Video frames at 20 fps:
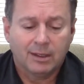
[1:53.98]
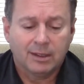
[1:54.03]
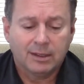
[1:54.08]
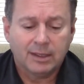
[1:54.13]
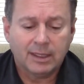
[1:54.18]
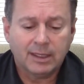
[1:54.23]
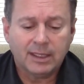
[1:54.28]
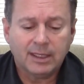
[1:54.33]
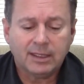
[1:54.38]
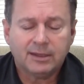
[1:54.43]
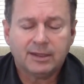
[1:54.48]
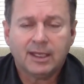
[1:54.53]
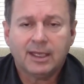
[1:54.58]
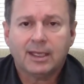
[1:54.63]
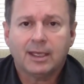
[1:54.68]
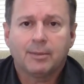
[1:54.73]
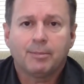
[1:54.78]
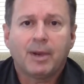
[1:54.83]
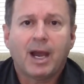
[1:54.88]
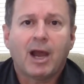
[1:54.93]
The neat
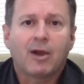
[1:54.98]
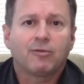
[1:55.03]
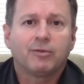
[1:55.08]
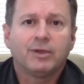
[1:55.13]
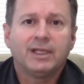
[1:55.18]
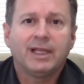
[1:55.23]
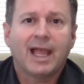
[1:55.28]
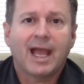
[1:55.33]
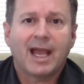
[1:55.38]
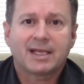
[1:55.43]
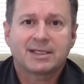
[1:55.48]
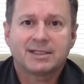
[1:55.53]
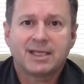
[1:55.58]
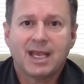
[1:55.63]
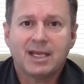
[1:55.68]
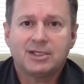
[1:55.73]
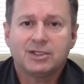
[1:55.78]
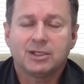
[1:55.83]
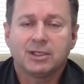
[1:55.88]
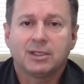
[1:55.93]
thing about
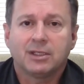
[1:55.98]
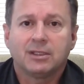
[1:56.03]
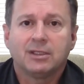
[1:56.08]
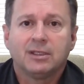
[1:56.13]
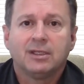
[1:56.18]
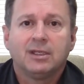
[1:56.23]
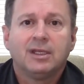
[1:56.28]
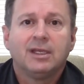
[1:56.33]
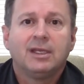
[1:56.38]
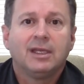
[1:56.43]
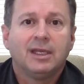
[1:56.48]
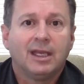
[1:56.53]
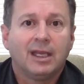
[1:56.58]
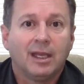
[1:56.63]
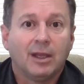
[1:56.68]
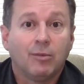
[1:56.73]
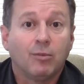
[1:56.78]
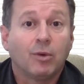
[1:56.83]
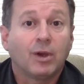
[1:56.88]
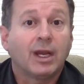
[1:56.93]
relaxation,
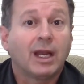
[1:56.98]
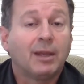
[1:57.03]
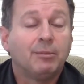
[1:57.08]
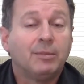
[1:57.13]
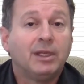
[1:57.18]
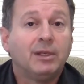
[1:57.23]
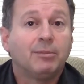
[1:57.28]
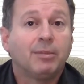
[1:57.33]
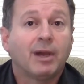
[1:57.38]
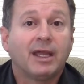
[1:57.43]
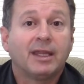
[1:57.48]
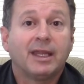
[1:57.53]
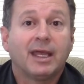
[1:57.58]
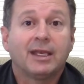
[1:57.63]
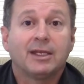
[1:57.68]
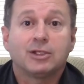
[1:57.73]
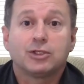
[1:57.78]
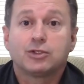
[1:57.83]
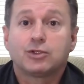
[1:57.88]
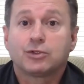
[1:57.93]
and what I mean by
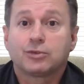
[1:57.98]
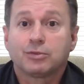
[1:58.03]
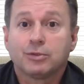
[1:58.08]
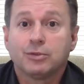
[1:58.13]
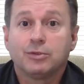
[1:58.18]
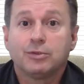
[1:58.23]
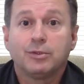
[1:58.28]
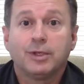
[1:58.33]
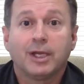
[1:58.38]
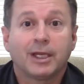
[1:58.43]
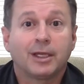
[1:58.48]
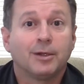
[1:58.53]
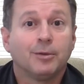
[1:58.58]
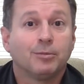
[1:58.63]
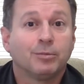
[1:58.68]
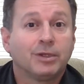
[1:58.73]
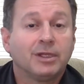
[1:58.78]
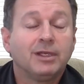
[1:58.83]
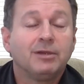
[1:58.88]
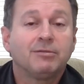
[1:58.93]
that is true and
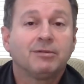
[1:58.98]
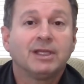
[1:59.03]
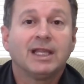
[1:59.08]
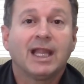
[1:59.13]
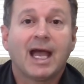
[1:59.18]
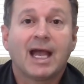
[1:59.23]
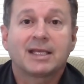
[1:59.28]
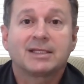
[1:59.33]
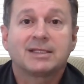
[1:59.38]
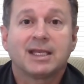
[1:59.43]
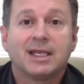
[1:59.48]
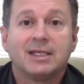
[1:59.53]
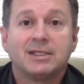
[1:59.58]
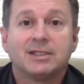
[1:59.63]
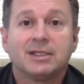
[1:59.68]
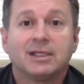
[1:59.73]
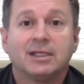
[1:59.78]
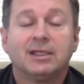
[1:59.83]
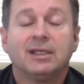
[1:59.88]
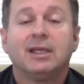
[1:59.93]
complete
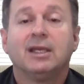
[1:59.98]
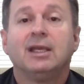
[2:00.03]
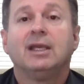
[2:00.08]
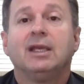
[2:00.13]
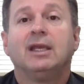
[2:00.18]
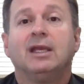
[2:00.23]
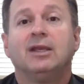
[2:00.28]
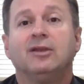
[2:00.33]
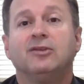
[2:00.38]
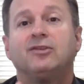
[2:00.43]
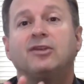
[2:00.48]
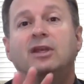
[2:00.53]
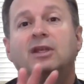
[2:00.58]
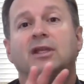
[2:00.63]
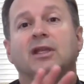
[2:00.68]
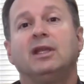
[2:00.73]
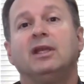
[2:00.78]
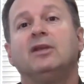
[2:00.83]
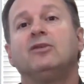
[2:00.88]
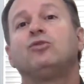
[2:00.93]
relaxation, is
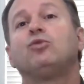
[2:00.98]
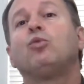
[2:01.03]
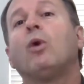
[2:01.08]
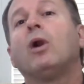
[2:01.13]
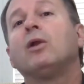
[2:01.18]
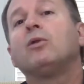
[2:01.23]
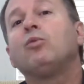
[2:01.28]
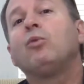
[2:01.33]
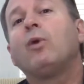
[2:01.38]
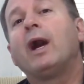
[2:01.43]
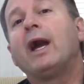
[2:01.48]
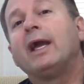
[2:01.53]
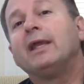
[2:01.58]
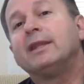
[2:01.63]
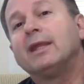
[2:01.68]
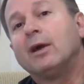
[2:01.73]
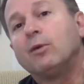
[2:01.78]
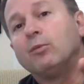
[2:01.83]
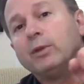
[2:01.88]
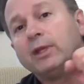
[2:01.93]
it is one way
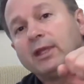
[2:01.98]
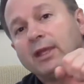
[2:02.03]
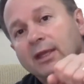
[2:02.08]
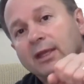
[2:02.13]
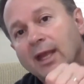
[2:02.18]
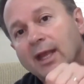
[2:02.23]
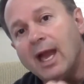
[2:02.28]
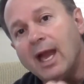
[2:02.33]
that we can